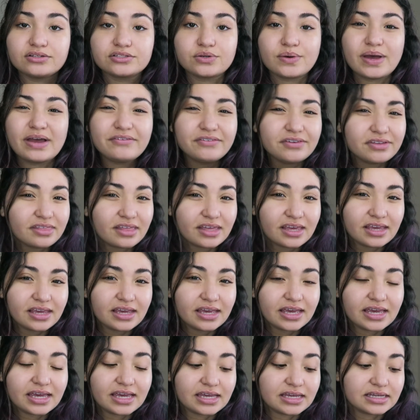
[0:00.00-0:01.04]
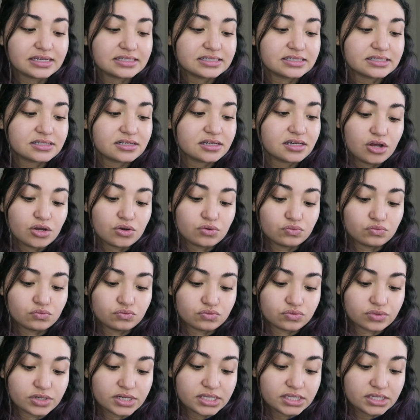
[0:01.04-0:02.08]
So everything is
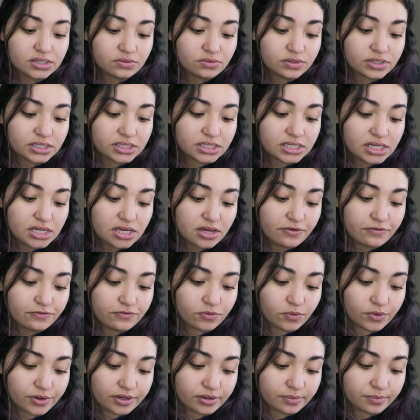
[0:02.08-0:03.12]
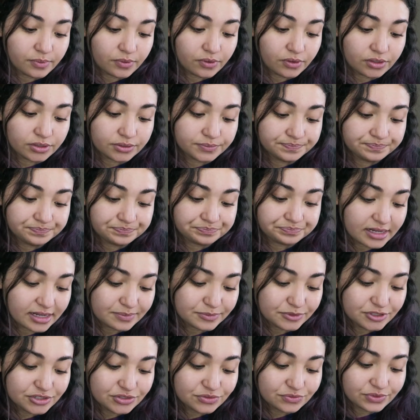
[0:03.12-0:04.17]
really affordable.
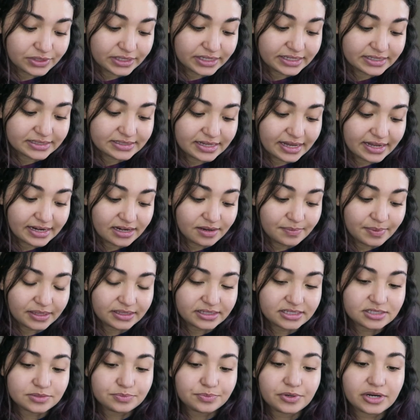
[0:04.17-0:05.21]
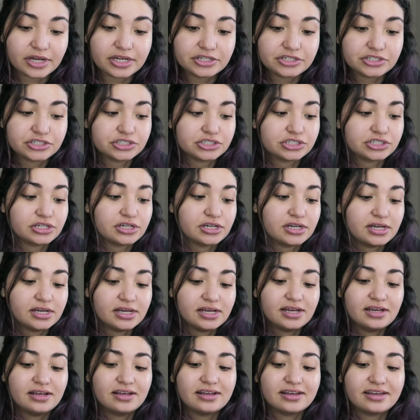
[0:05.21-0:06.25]
I'm just really excited about this brush
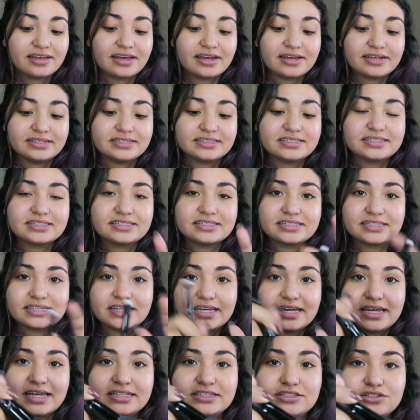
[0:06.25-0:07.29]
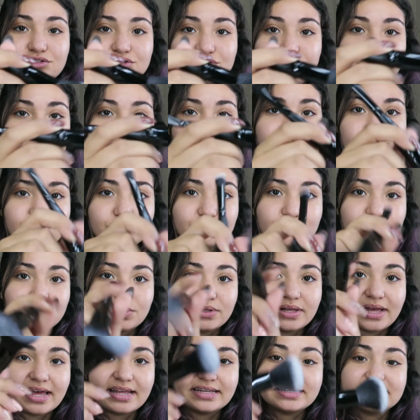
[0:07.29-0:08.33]
because it's
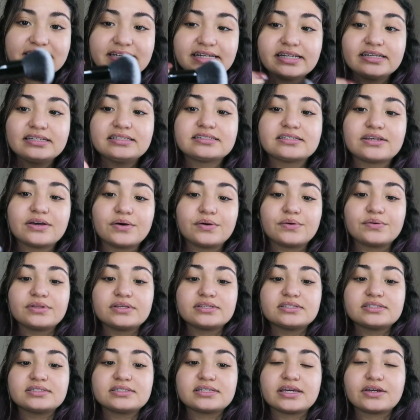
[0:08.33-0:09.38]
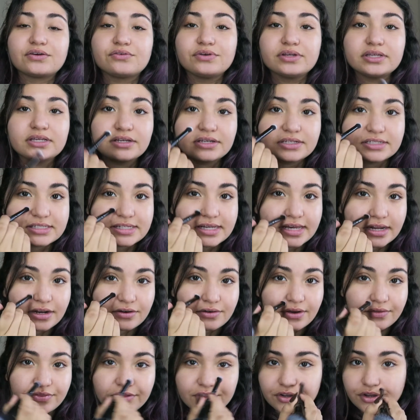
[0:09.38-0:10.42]
dual ended, so this is like really good to get
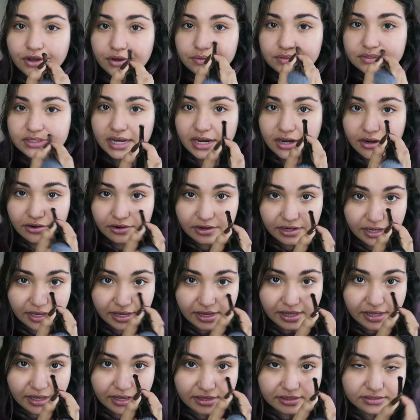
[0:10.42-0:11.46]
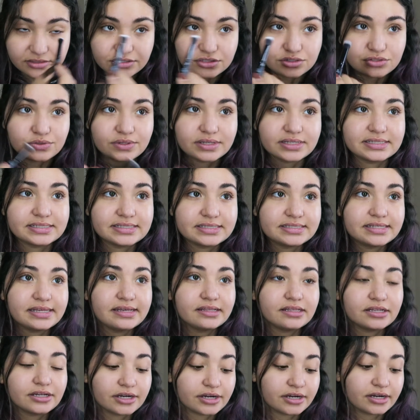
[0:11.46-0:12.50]
around the nose area, to do
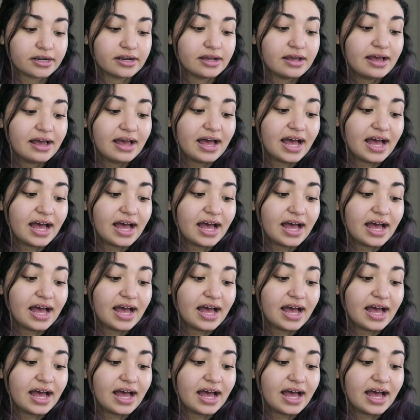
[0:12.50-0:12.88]
concealer.